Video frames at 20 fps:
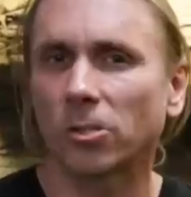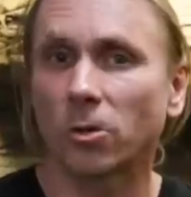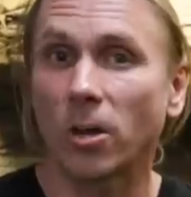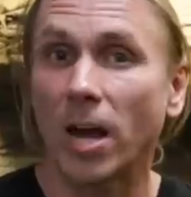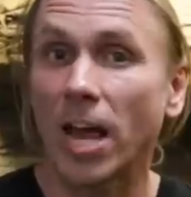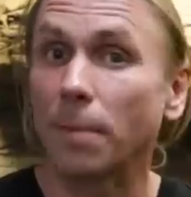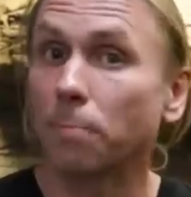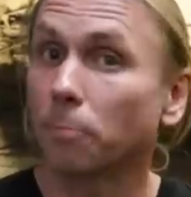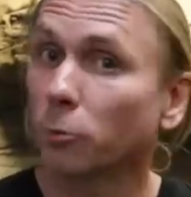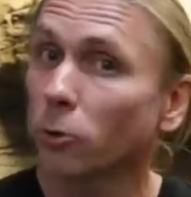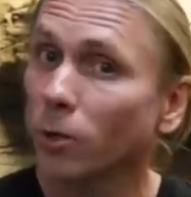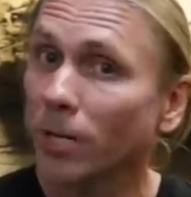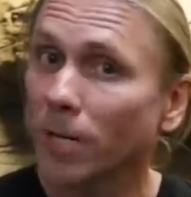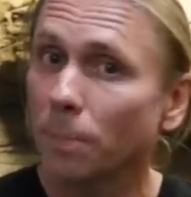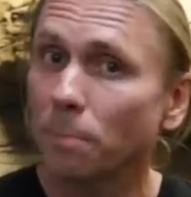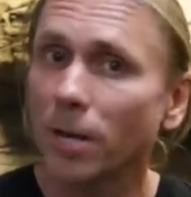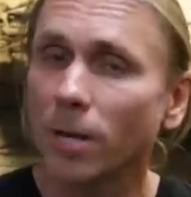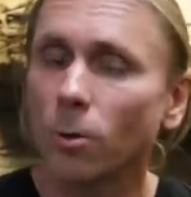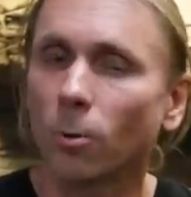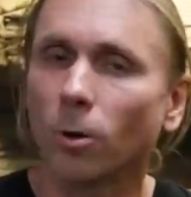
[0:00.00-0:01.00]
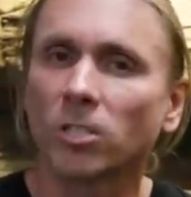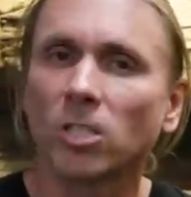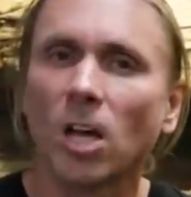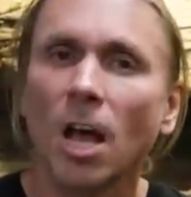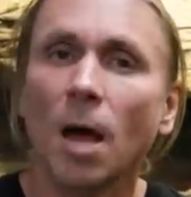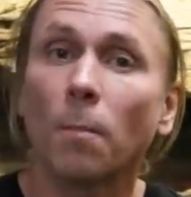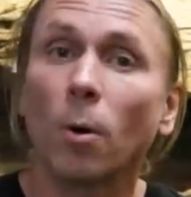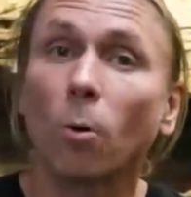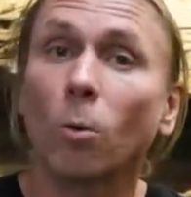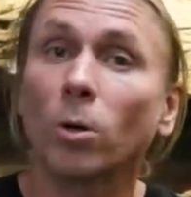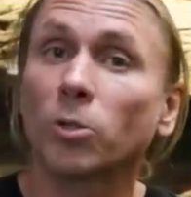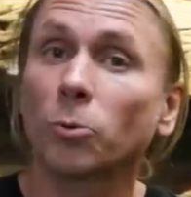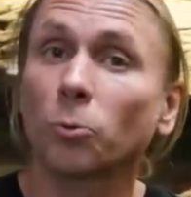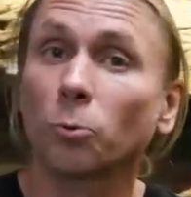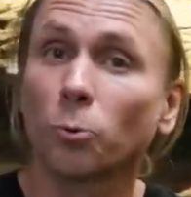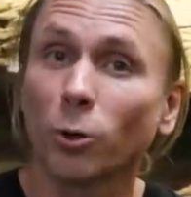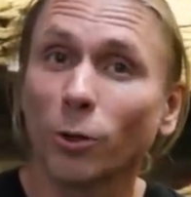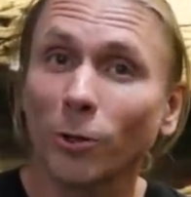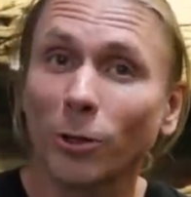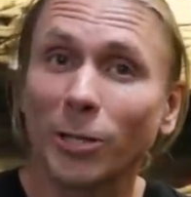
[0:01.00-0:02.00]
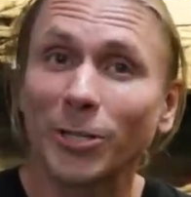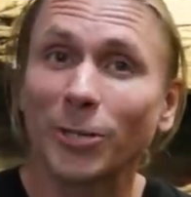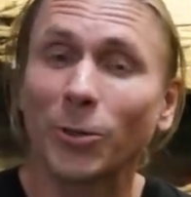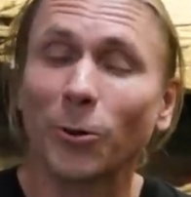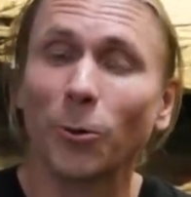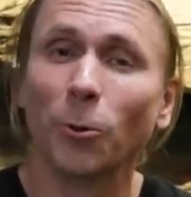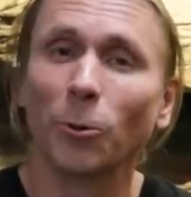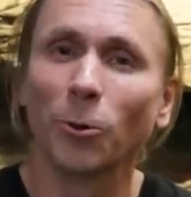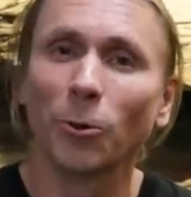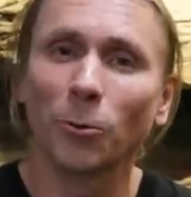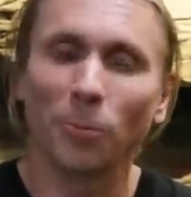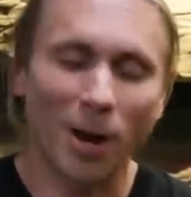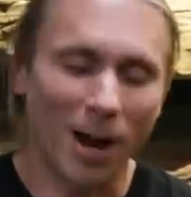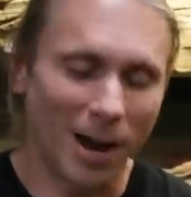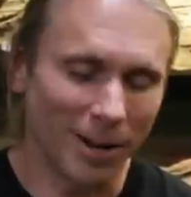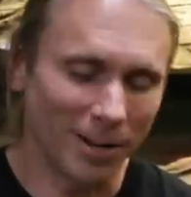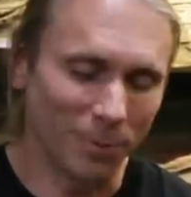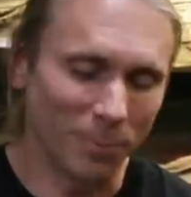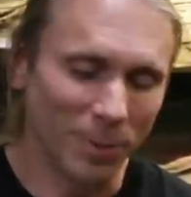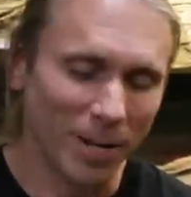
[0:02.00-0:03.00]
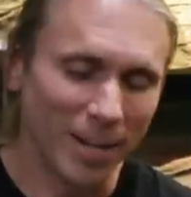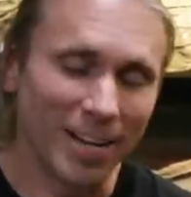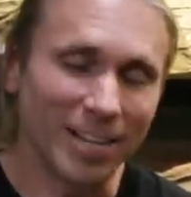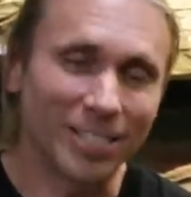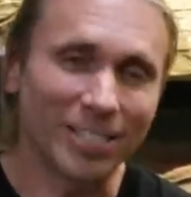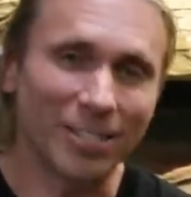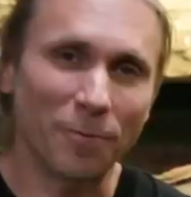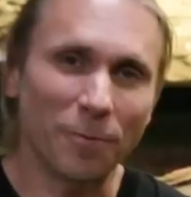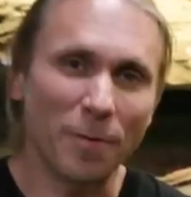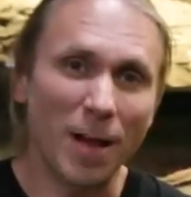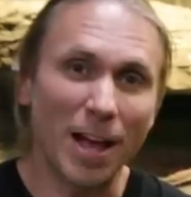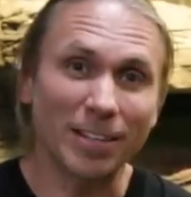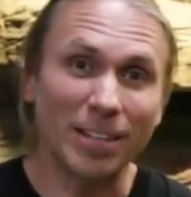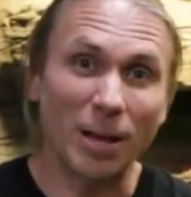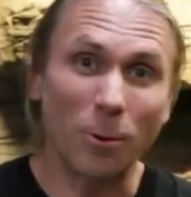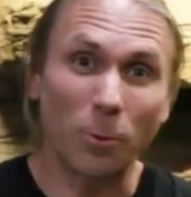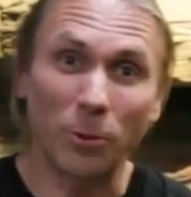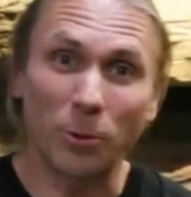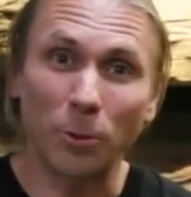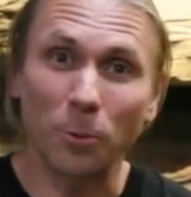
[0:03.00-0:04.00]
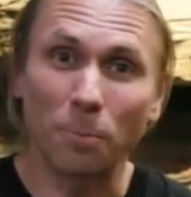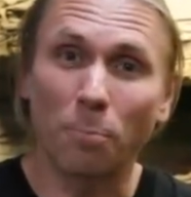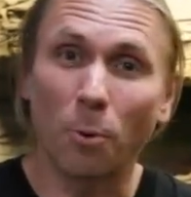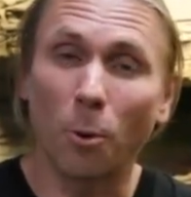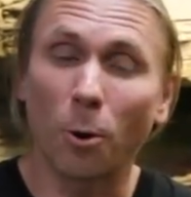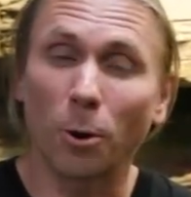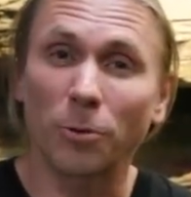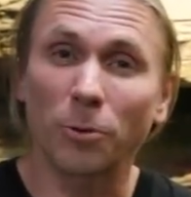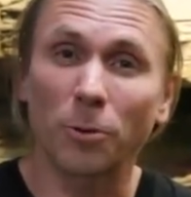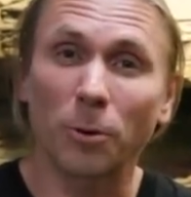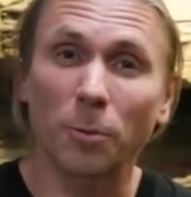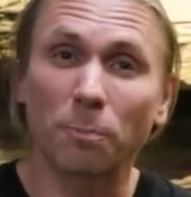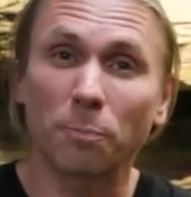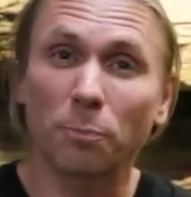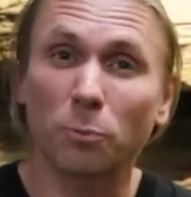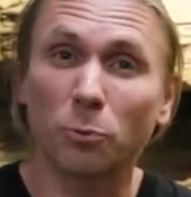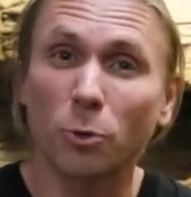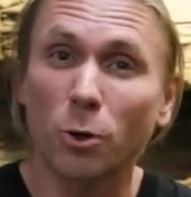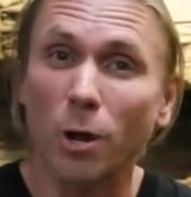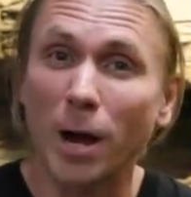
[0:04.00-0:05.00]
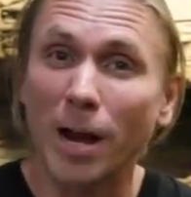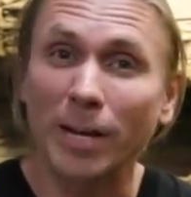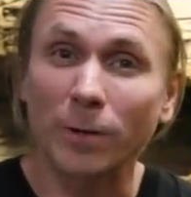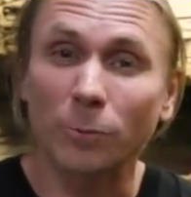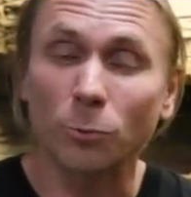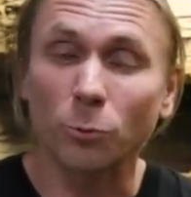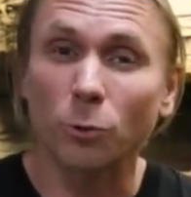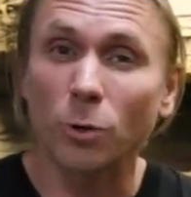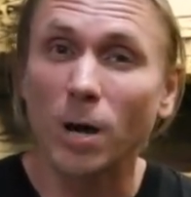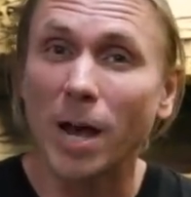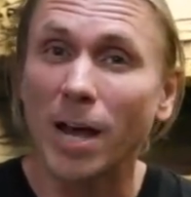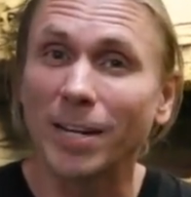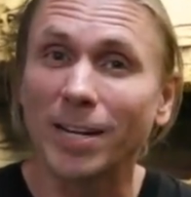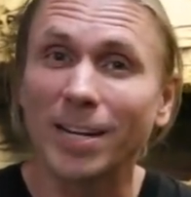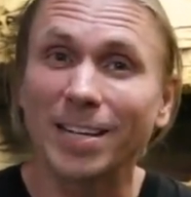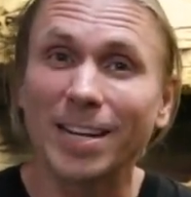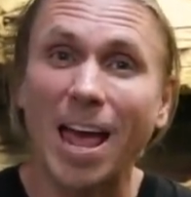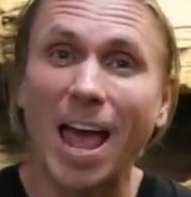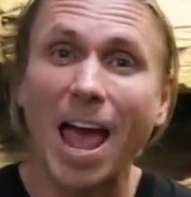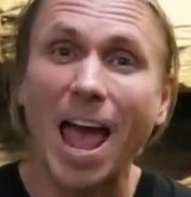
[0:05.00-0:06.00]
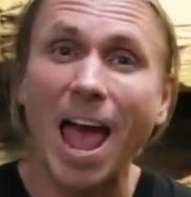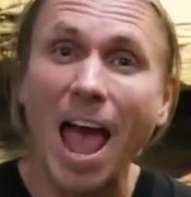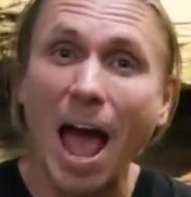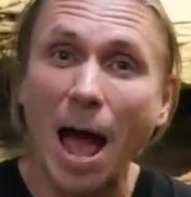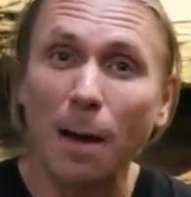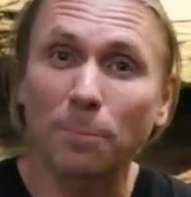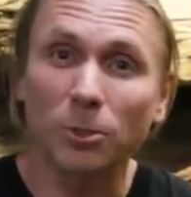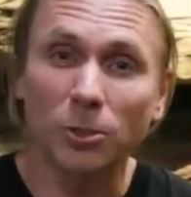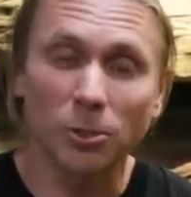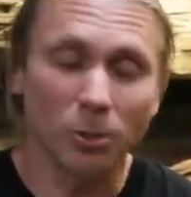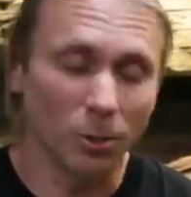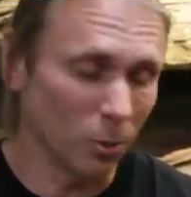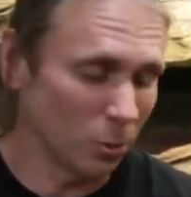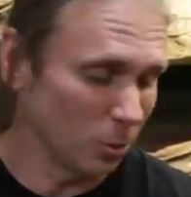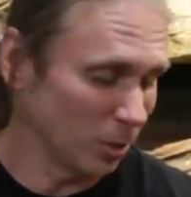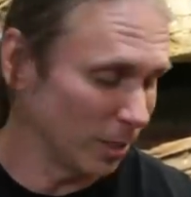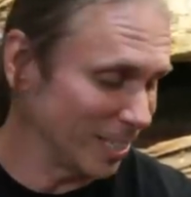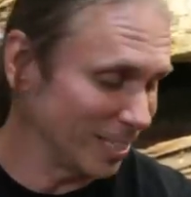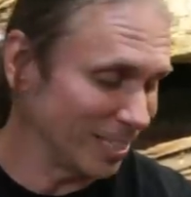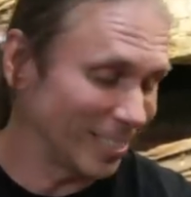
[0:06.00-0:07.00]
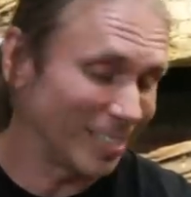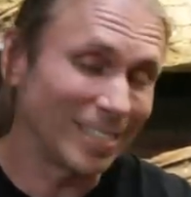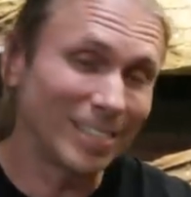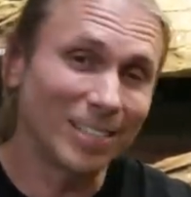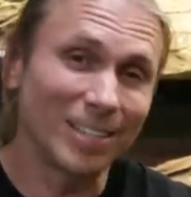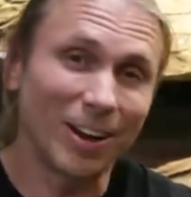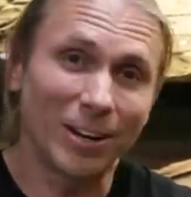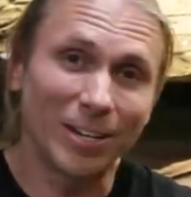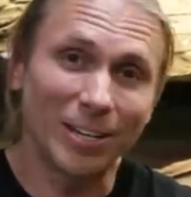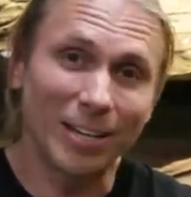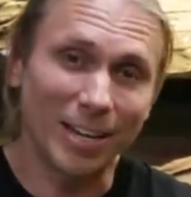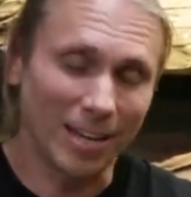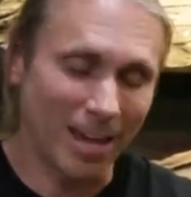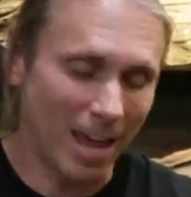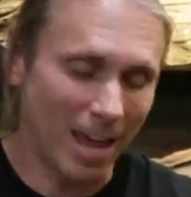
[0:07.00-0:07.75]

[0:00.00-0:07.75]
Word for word: or eight, pretty big ones. But what's really cool about them is the fact that when they're born, they're bright red and absolutely stunning